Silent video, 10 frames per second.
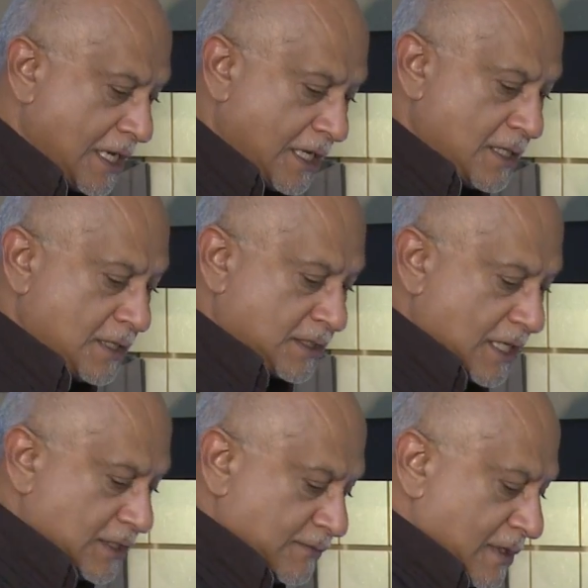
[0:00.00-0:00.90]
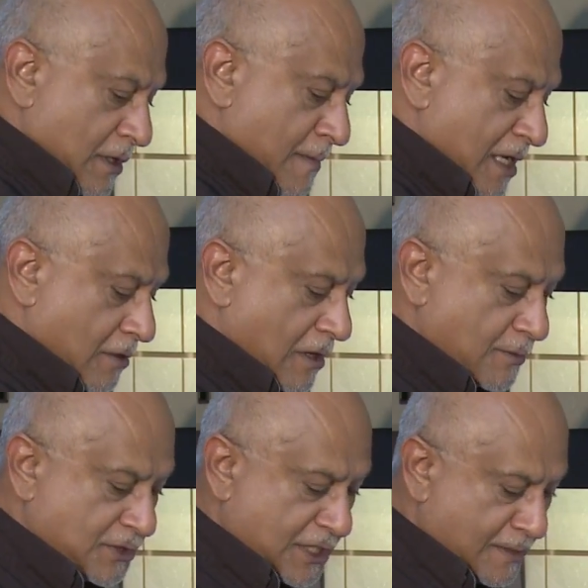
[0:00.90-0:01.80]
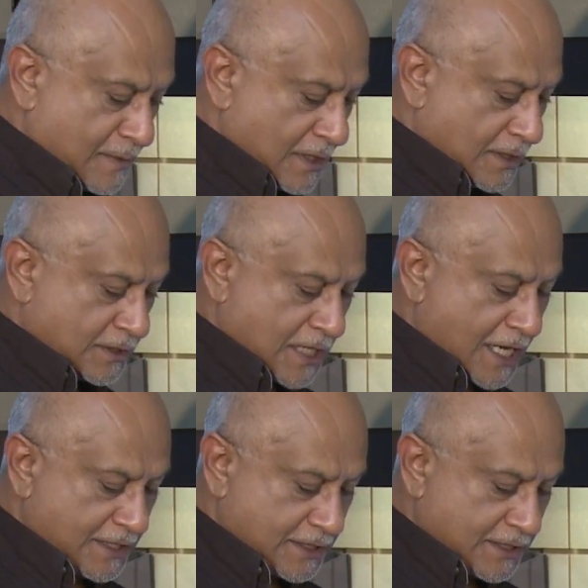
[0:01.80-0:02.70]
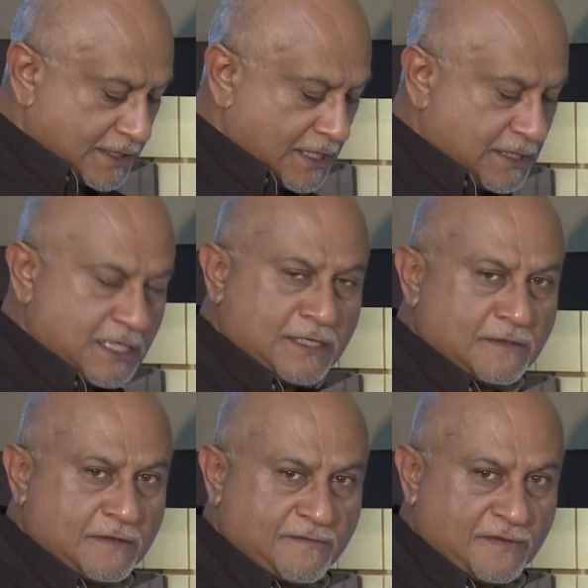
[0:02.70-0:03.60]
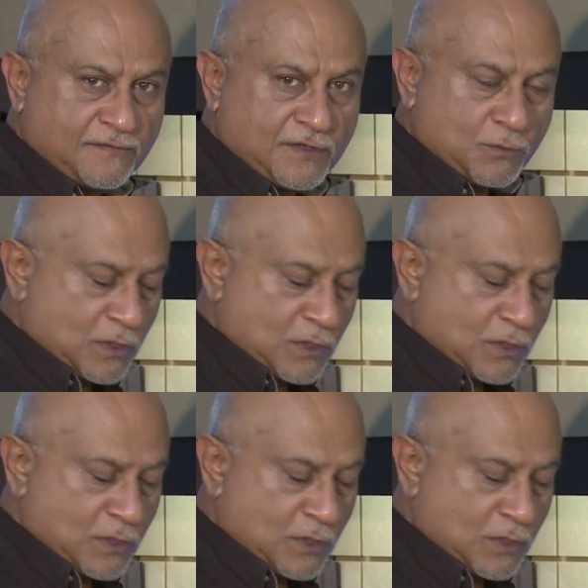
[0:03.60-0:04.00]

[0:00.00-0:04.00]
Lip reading: In this case, we're going to make a rubber stamp. The size is 1850.